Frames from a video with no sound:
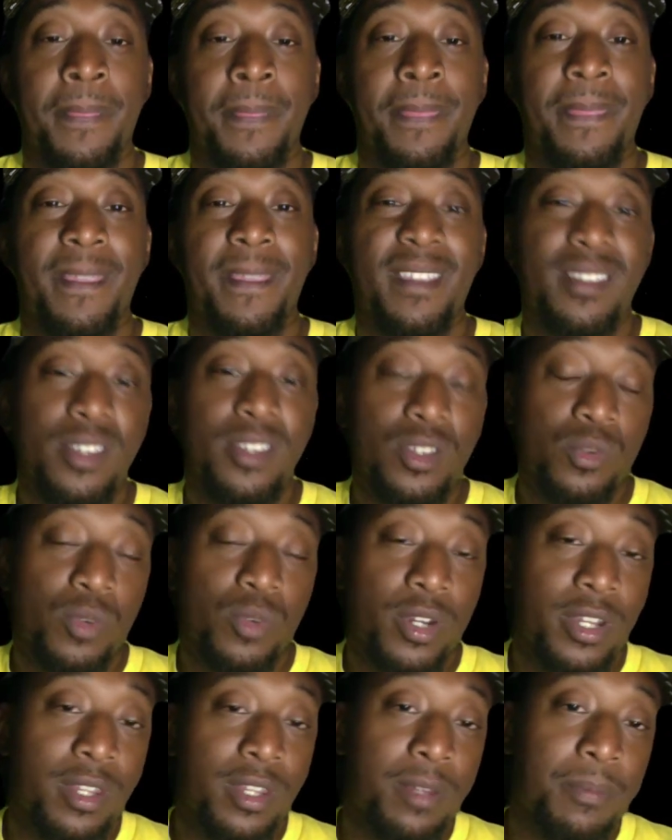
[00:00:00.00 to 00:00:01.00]
This is
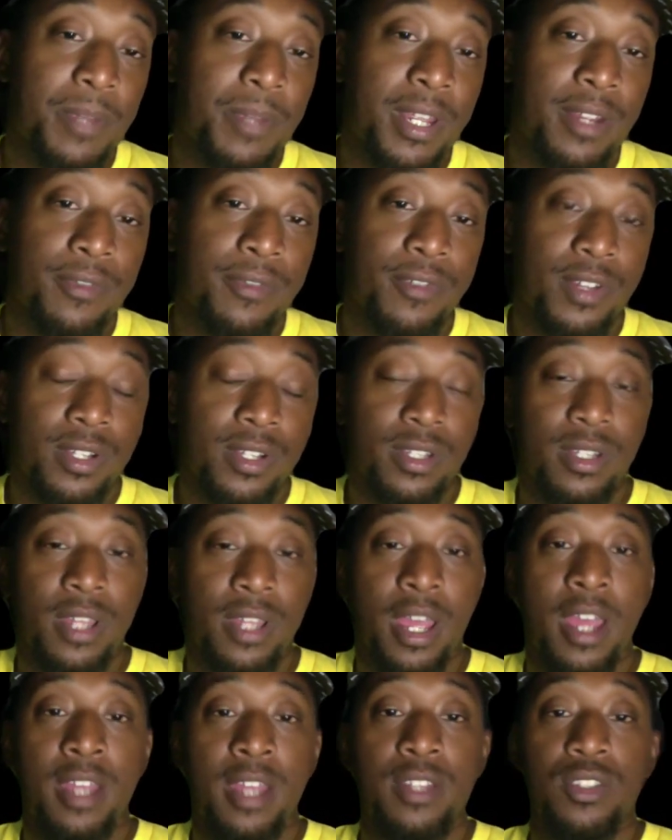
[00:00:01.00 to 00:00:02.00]
one of the benefits
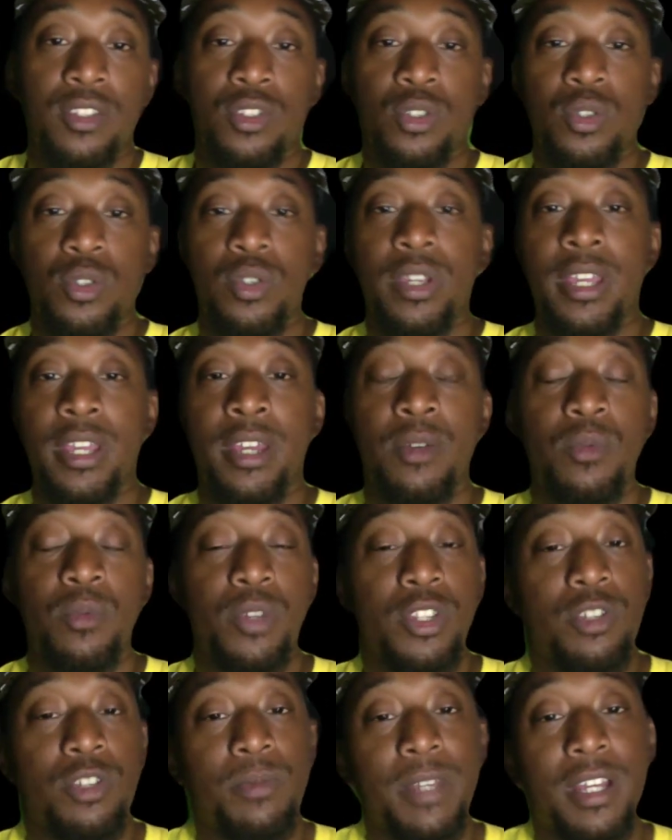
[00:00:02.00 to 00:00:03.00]
that you get
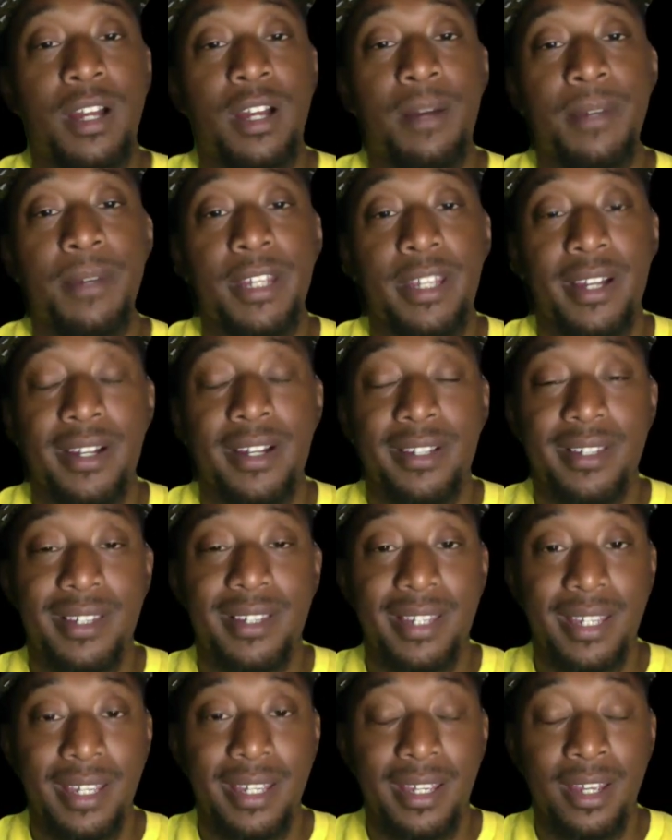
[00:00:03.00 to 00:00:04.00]
when you become a young
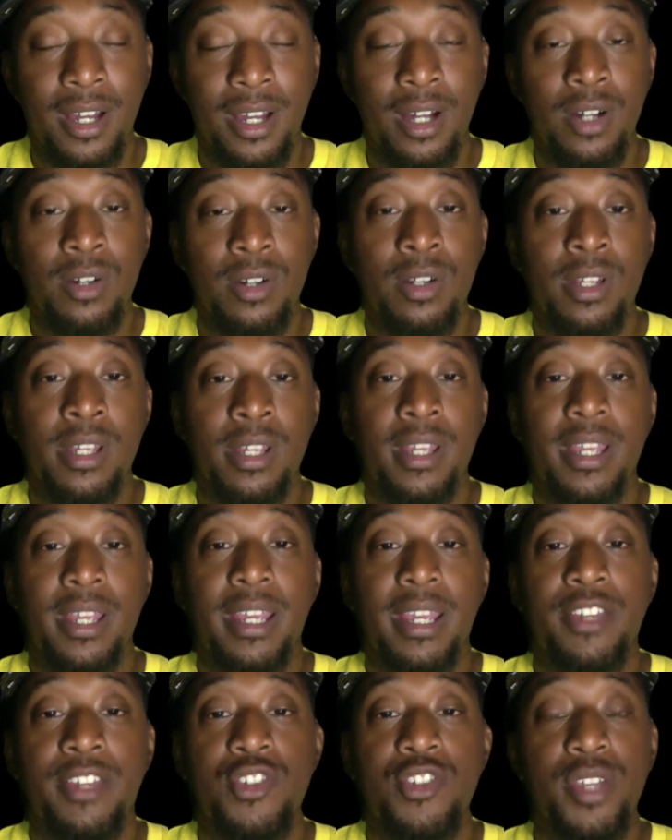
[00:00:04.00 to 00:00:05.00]
CEO
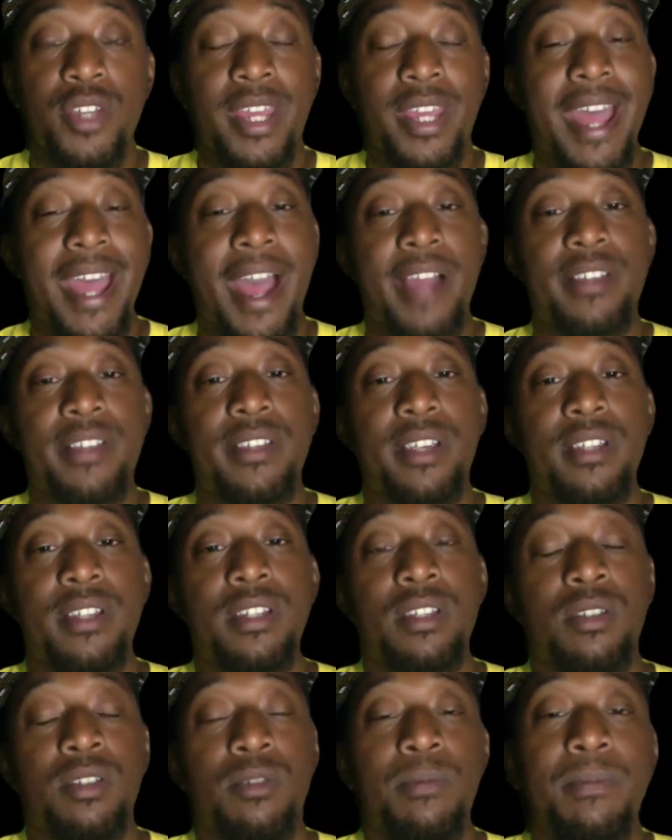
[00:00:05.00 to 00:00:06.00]
is you get access
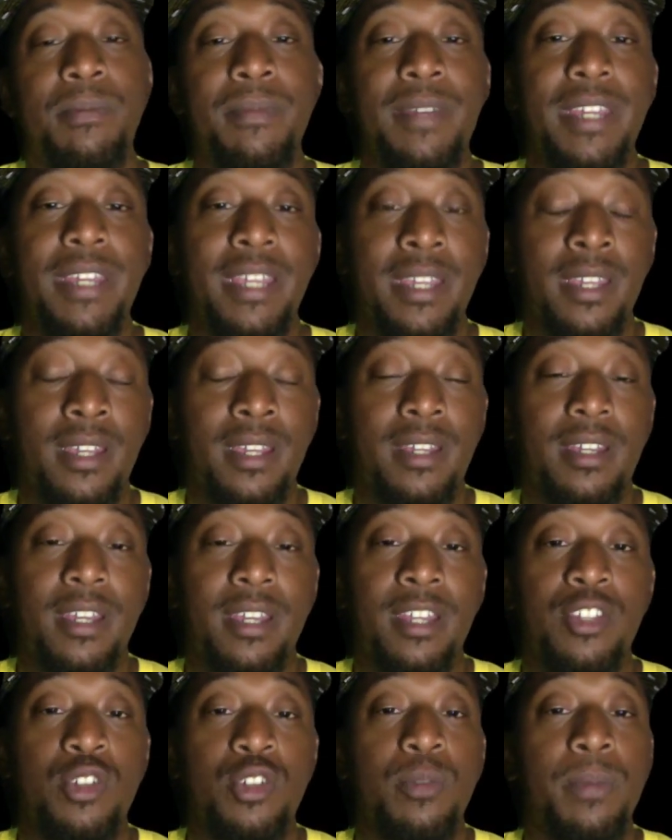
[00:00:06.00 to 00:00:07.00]
to me
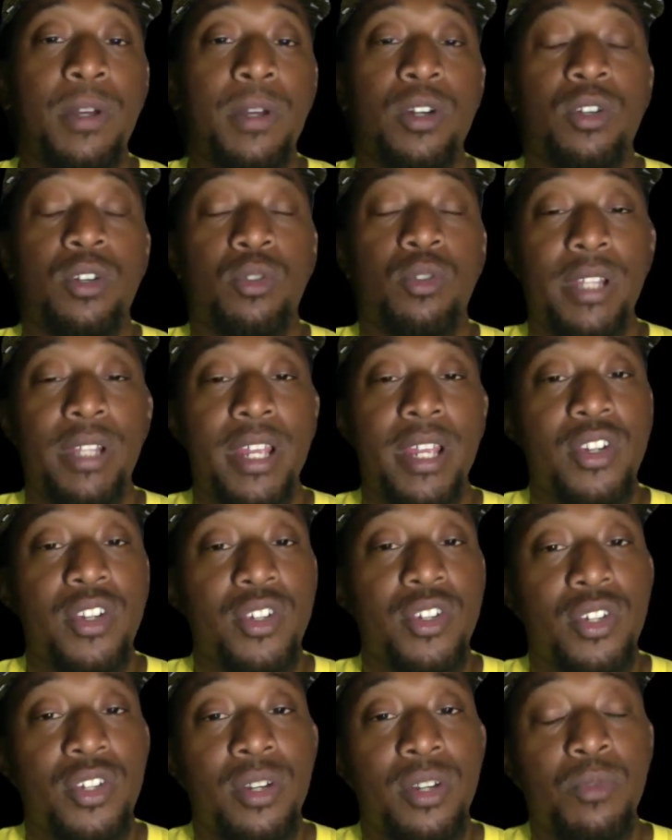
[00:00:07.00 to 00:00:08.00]
and you build a
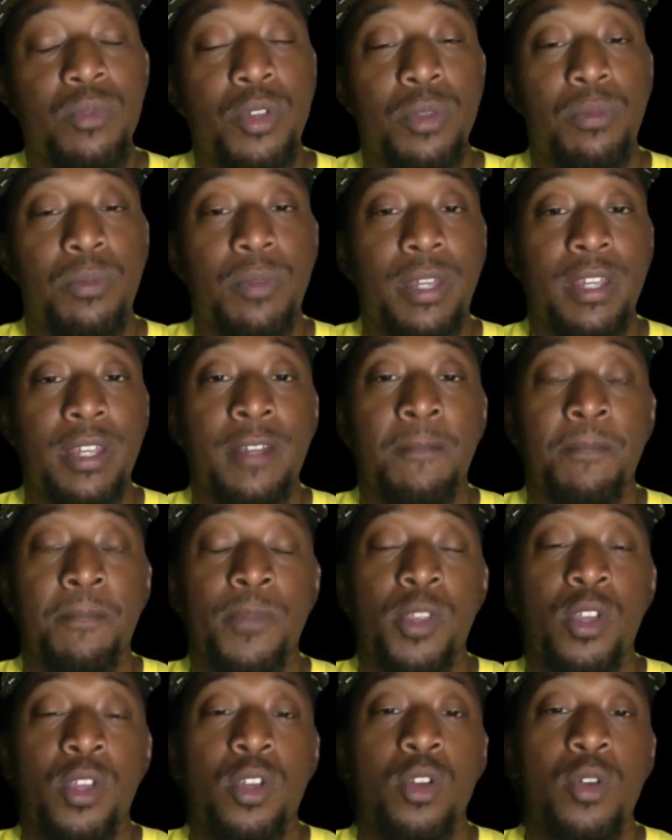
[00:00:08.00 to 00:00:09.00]
relationship with me
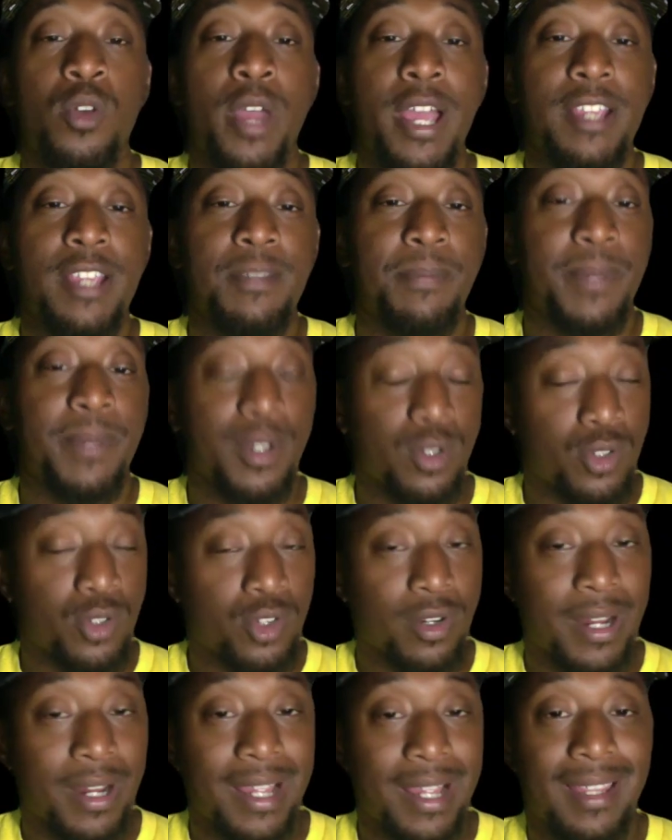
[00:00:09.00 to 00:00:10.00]
who has built
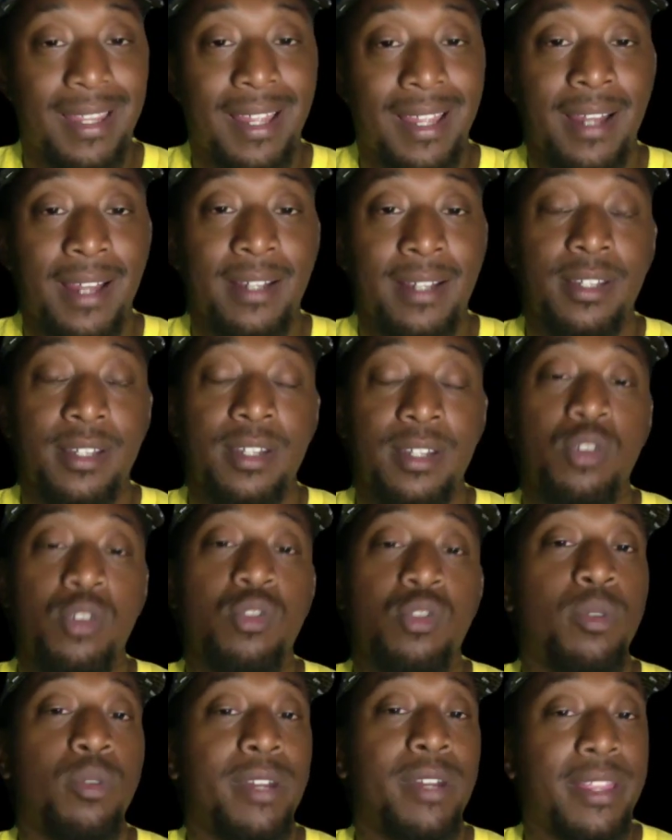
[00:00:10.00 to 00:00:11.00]
trade lines to
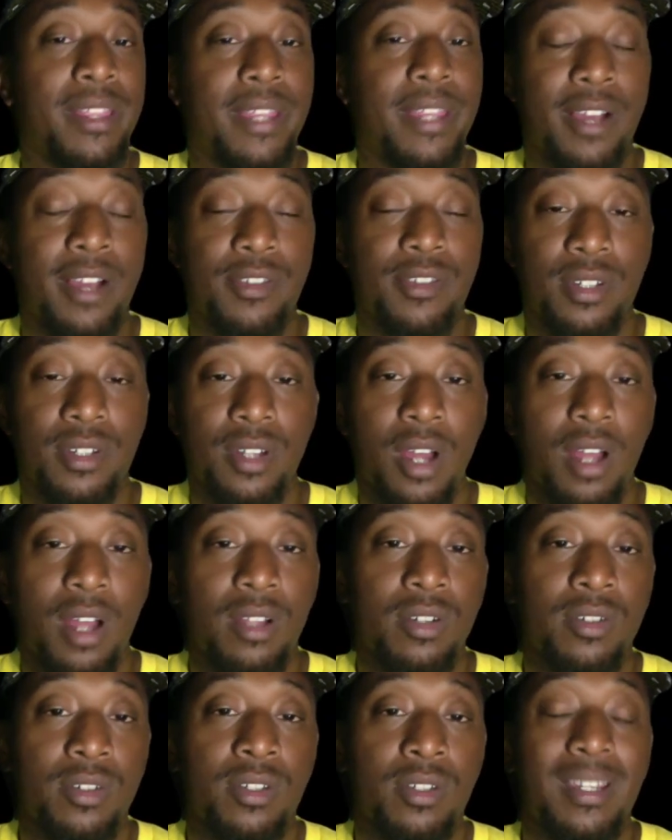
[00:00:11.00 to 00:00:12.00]

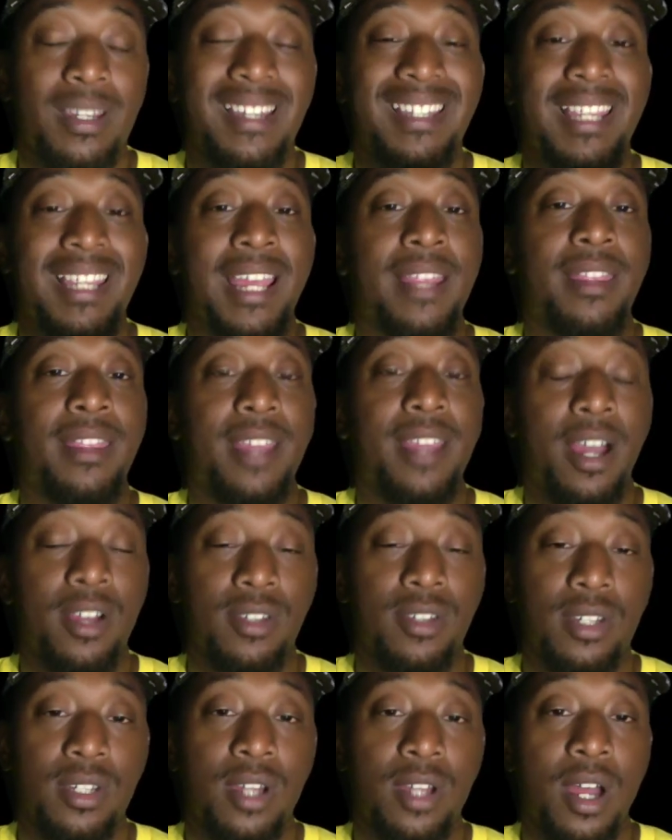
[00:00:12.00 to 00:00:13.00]
$20,000 to
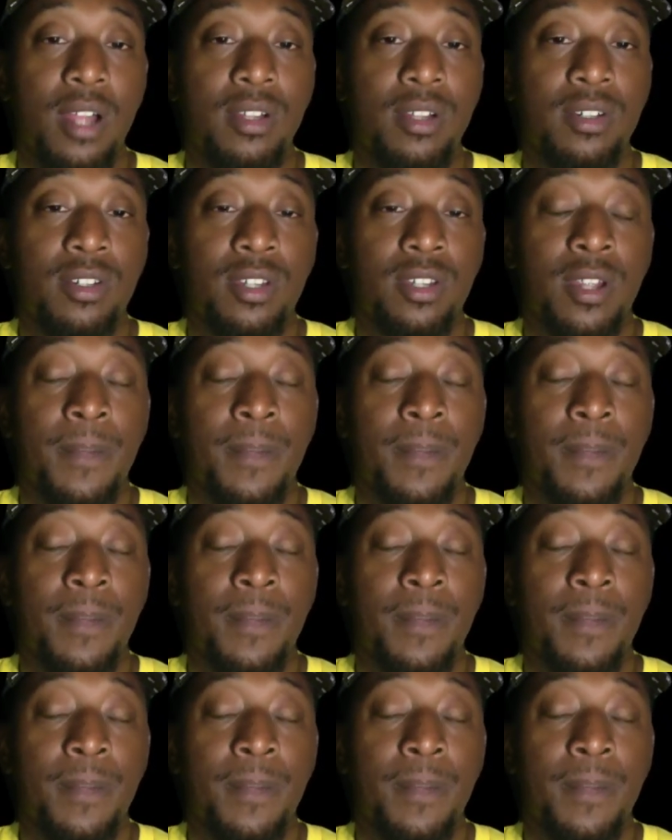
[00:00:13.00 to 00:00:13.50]
$10,000